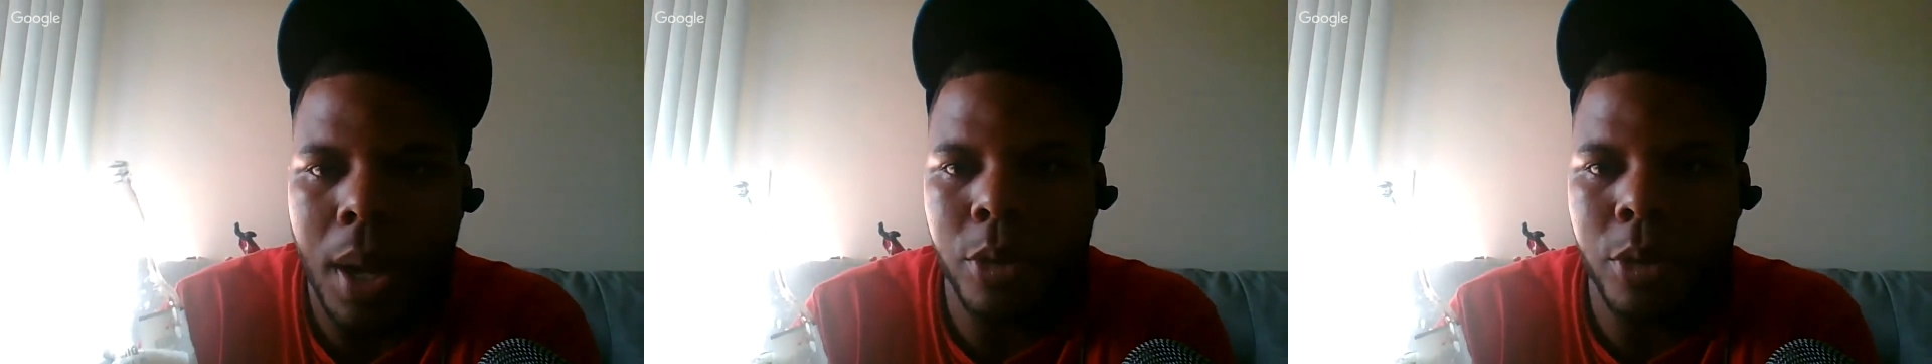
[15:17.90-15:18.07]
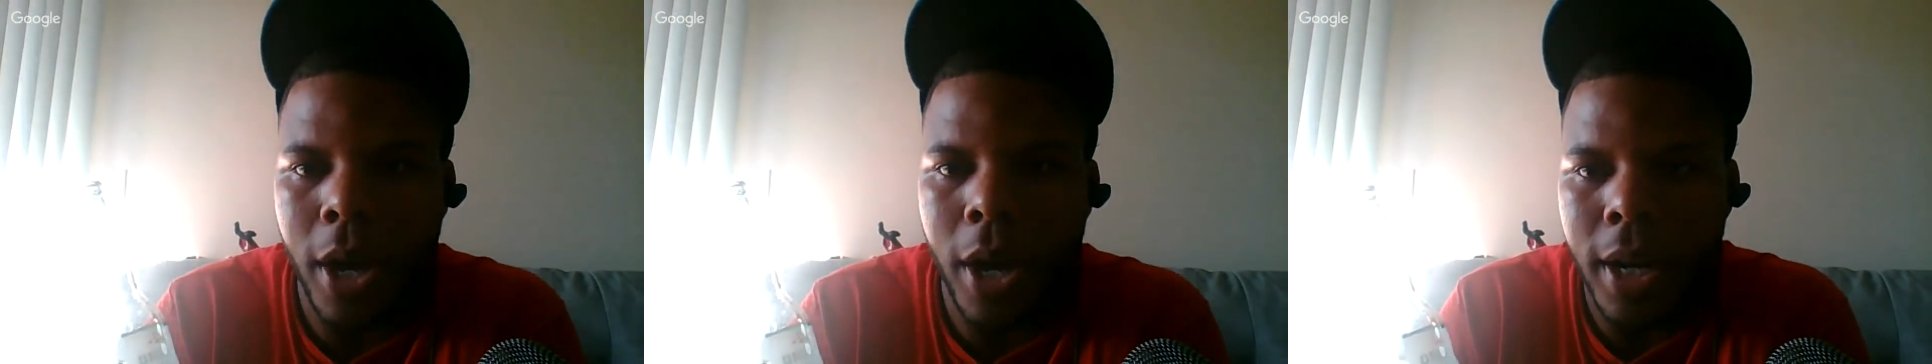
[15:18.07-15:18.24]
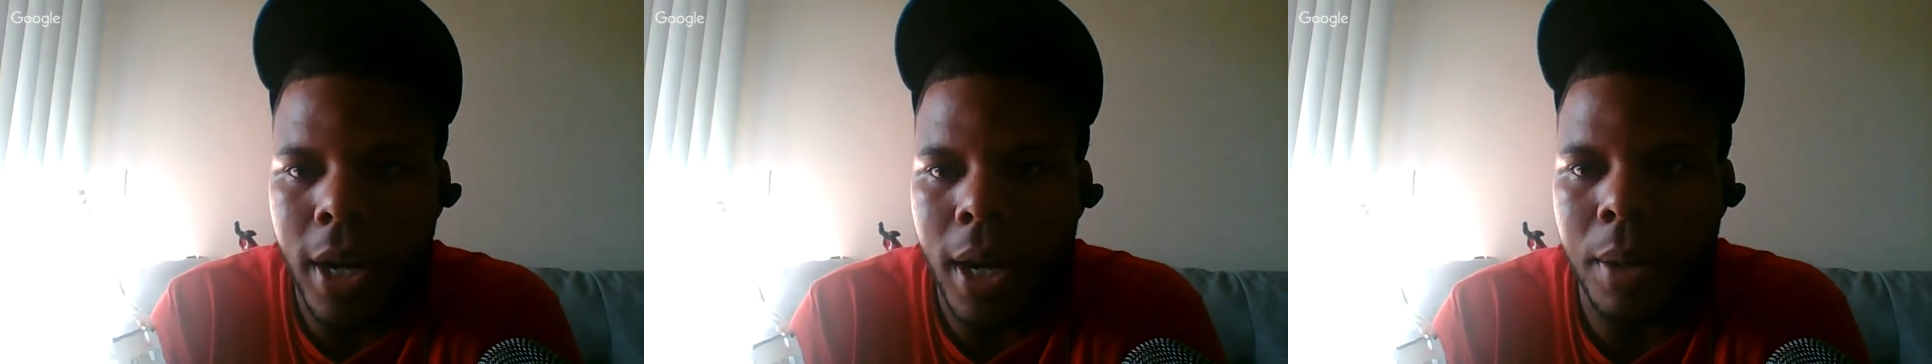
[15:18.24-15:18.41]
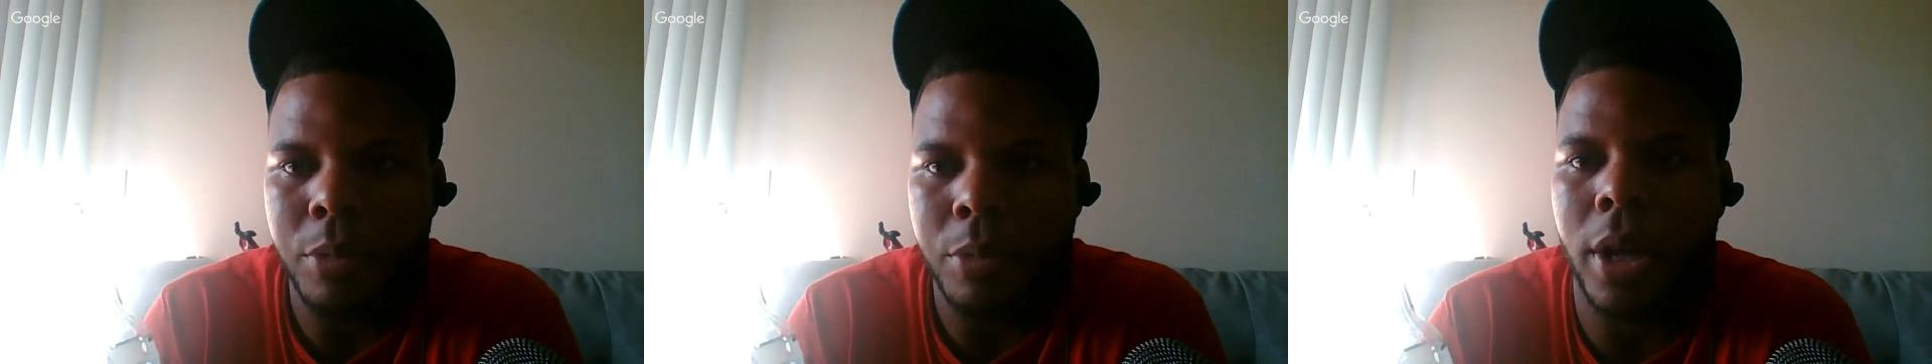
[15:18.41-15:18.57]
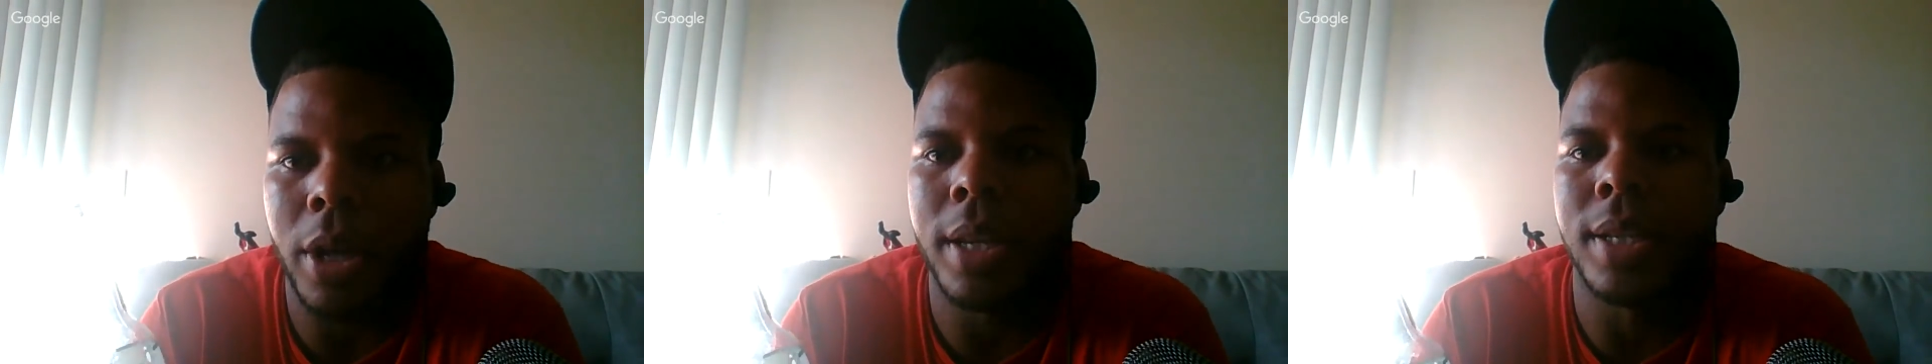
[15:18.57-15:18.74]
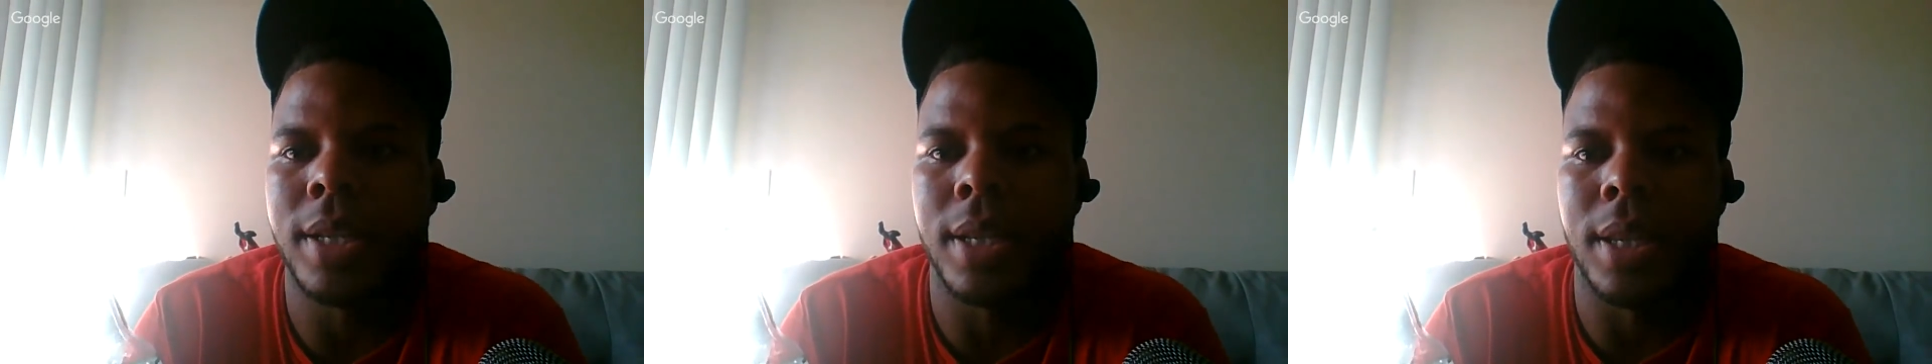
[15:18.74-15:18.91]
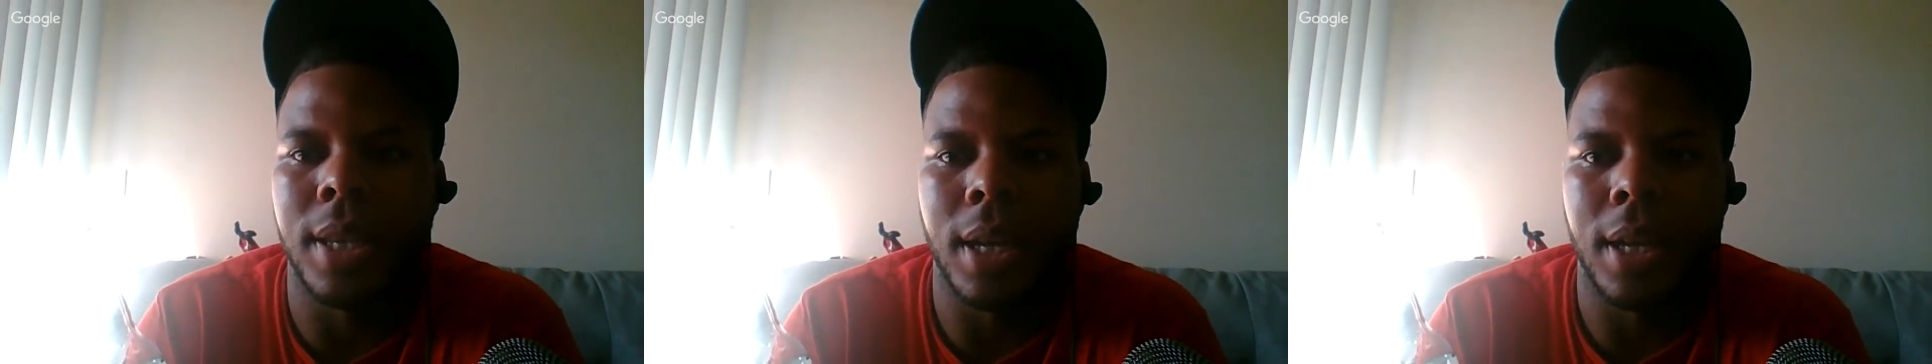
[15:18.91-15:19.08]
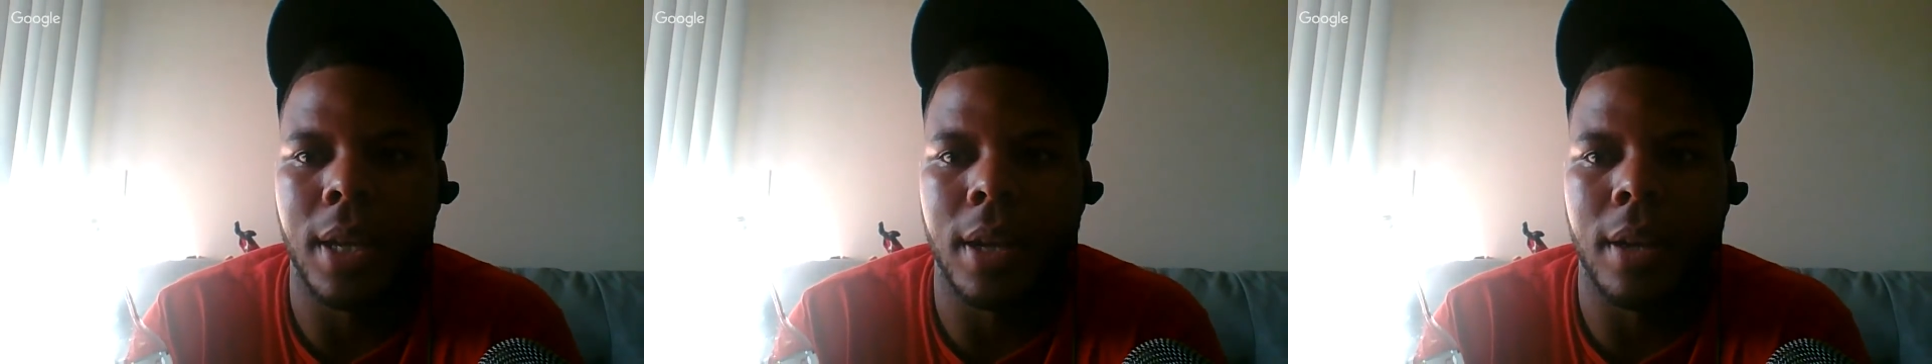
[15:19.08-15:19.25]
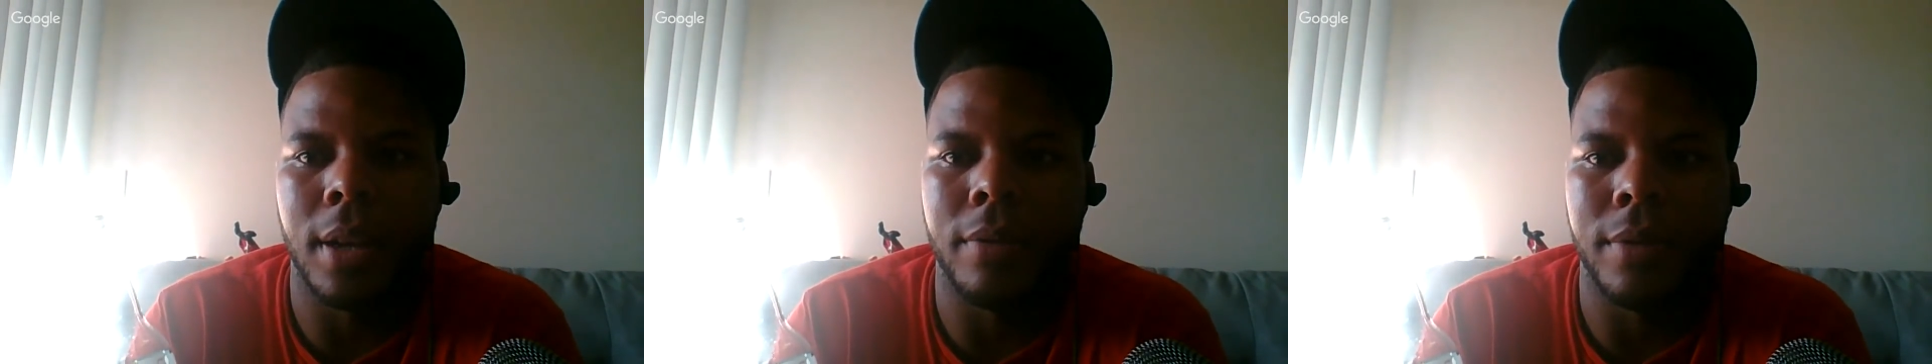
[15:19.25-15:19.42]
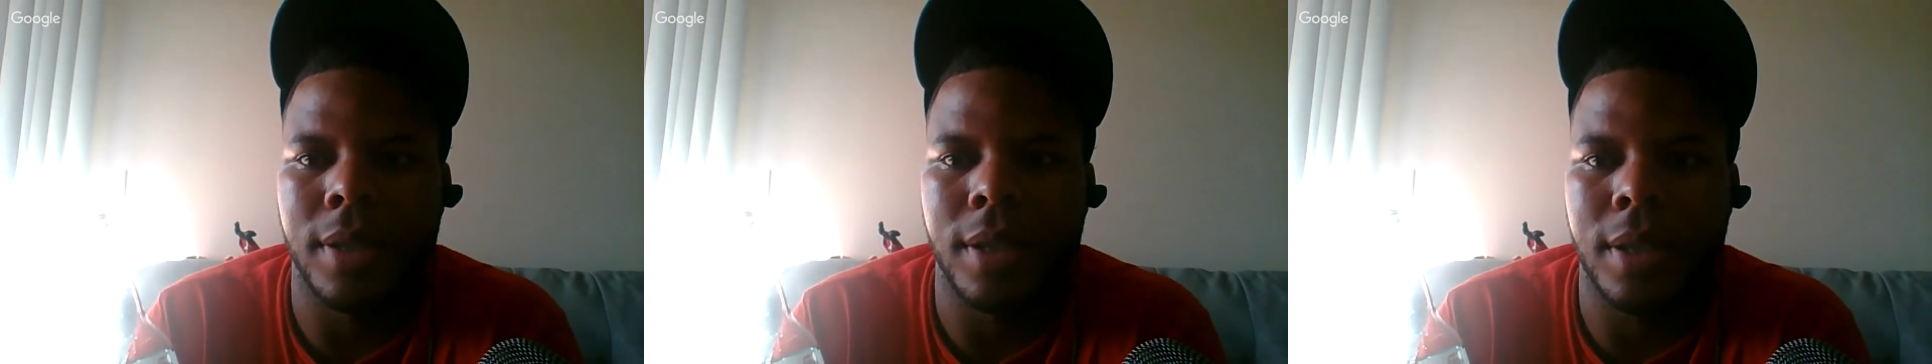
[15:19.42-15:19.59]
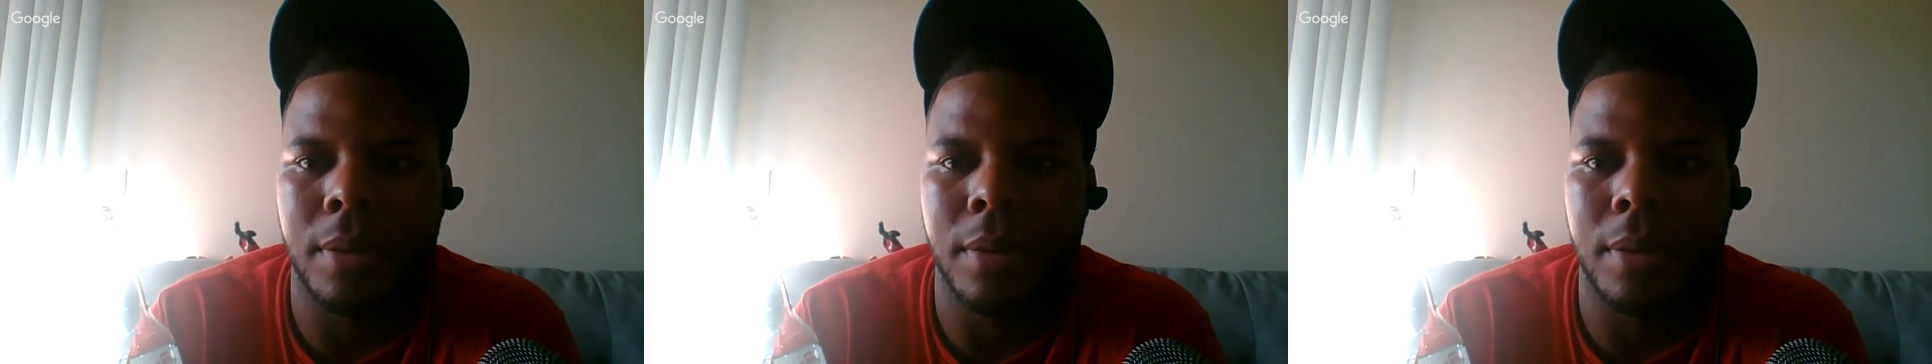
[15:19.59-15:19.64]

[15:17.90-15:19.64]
I'm trying to think of